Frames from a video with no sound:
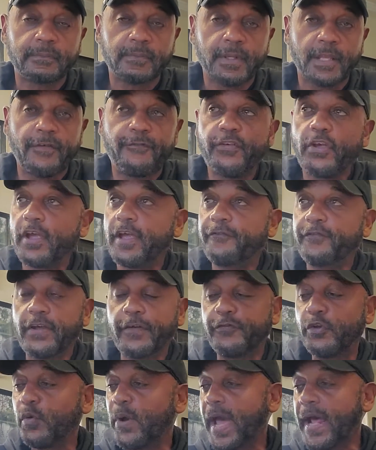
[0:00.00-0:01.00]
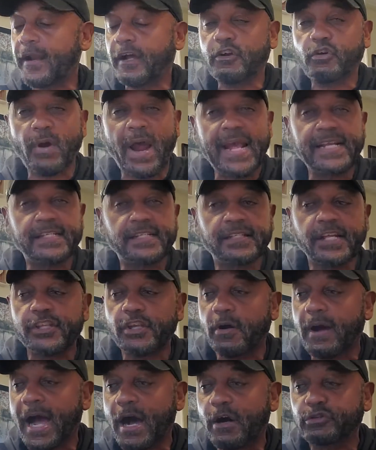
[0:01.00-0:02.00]
If you had a crisis in
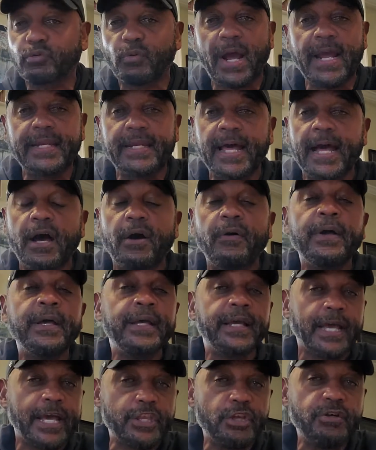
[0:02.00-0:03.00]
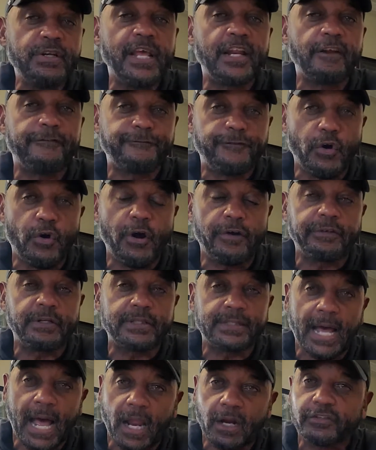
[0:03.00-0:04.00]
your house right now and you needed
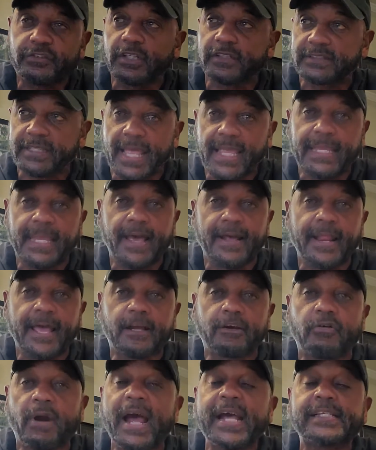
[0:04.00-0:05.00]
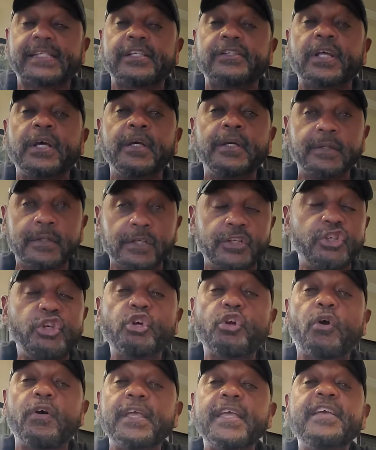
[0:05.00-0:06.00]
$400 to take care of that crisis, you
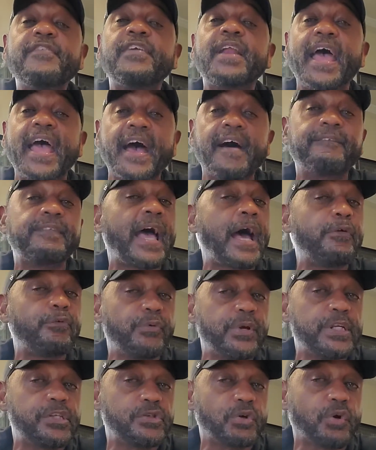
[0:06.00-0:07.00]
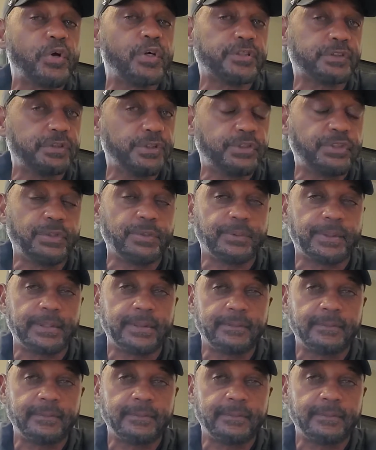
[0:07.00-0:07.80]
don't even have that resource to do it.